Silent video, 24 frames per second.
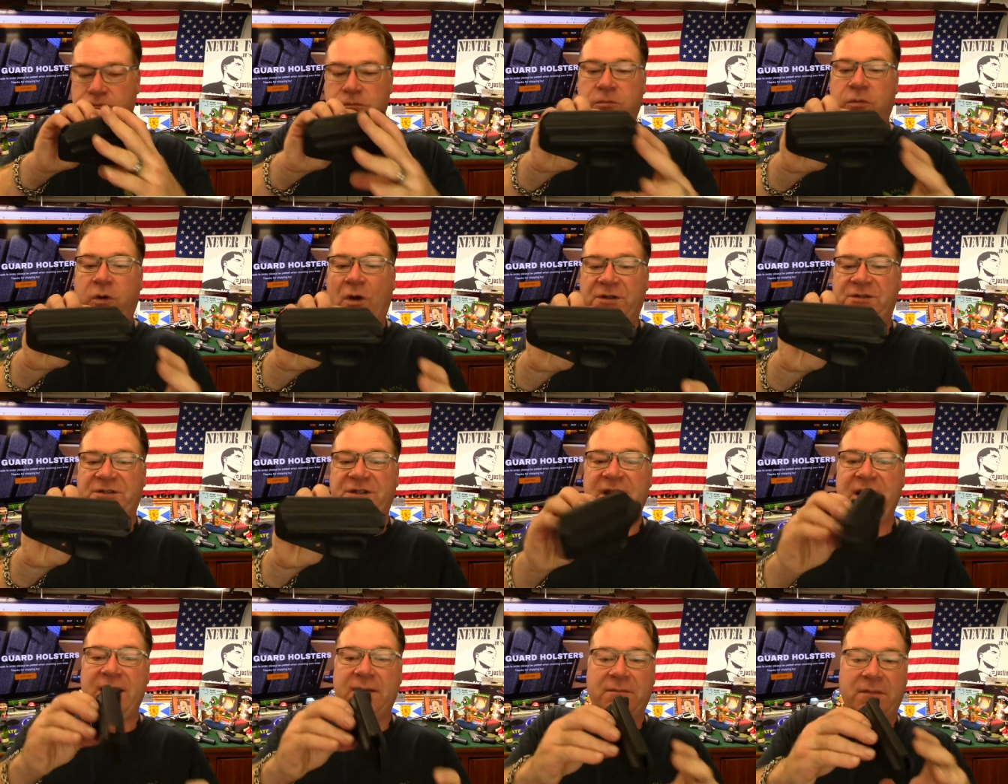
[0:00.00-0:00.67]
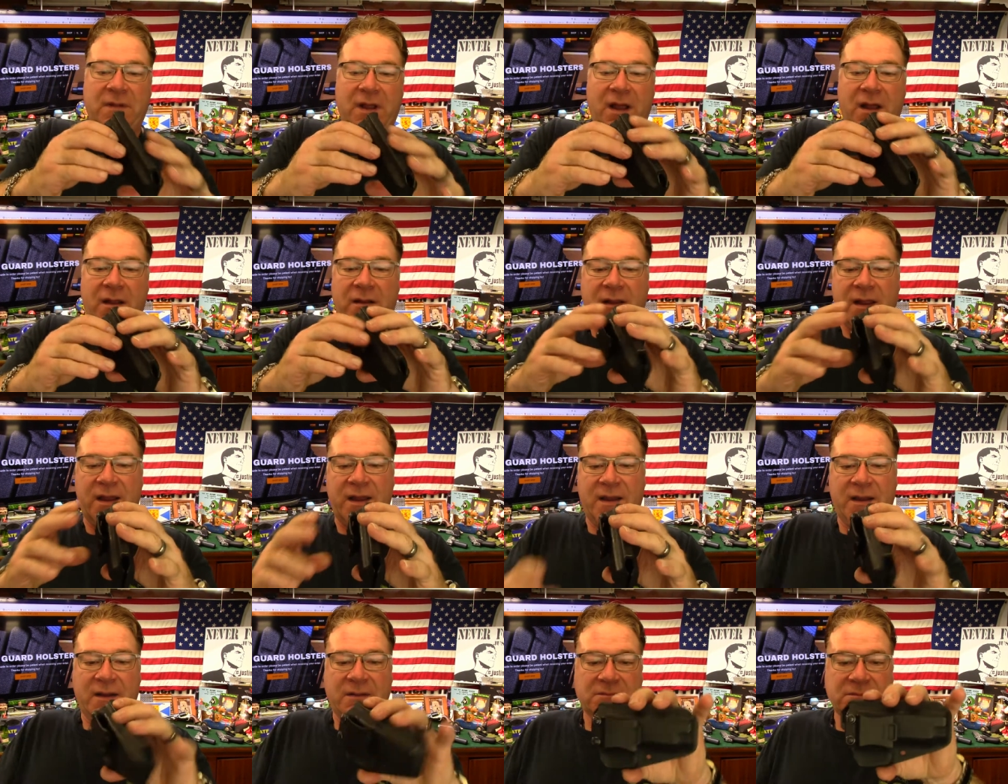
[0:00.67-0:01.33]
well shit i'll
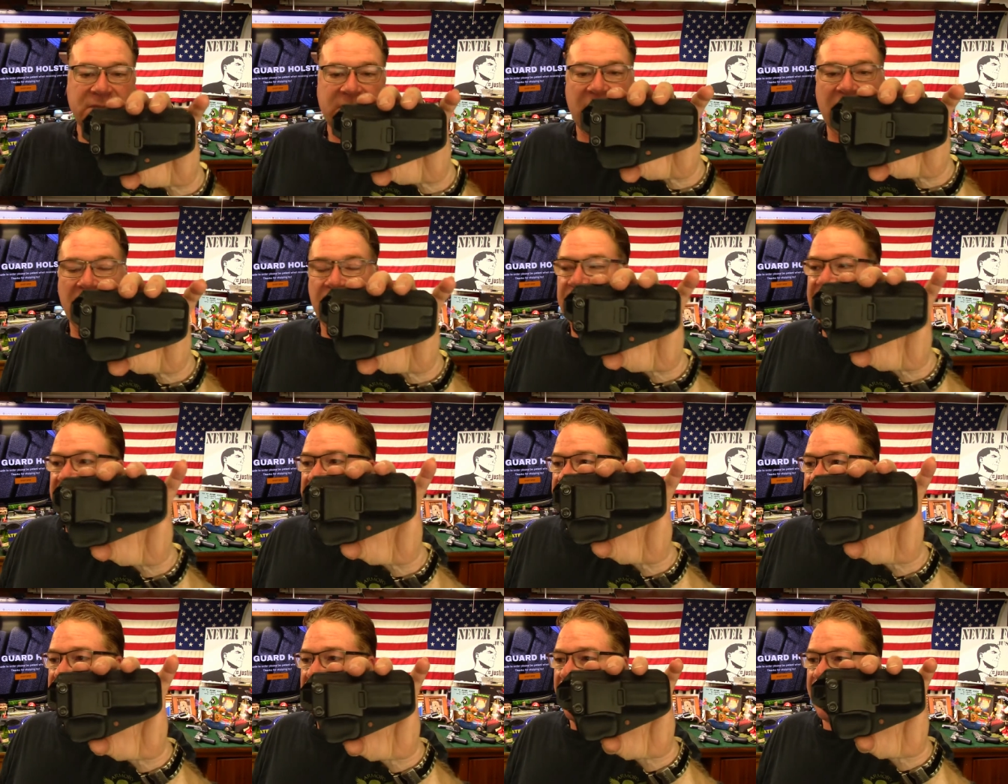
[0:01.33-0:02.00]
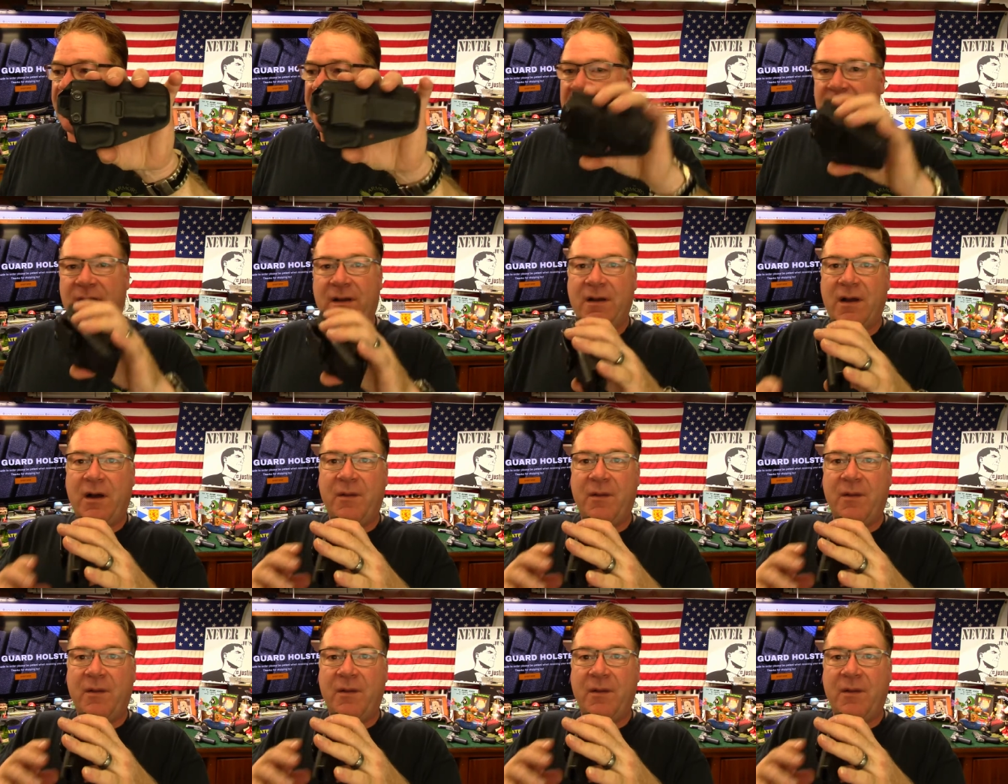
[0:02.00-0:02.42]
uh i'll make you up a